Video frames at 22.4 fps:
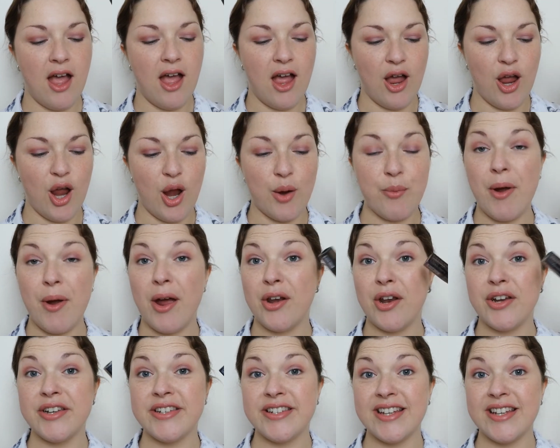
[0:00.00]

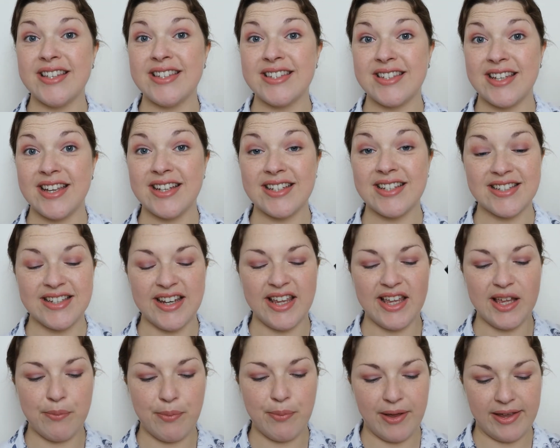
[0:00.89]
And I did see a
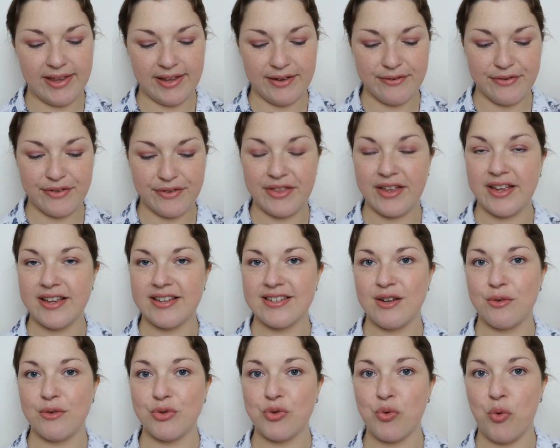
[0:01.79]
sneak peek for this,
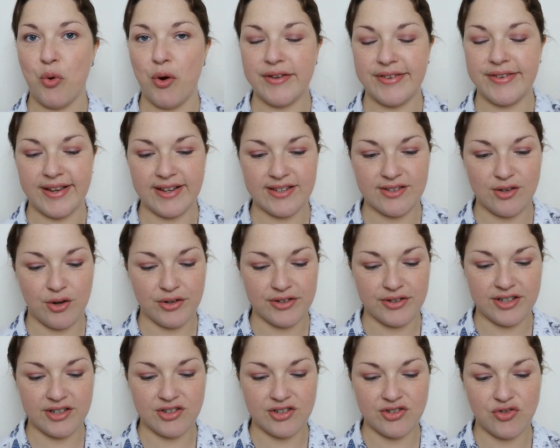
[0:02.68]
and I was quite
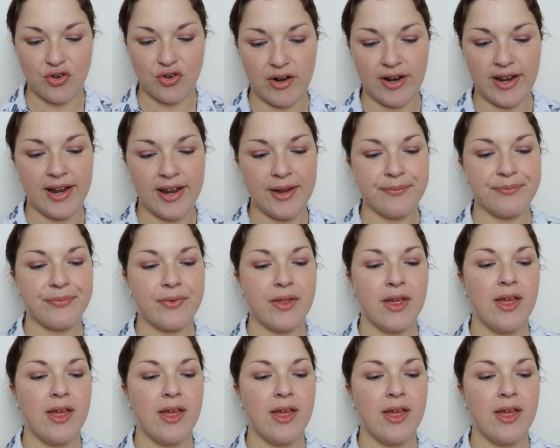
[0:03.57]
excited to it.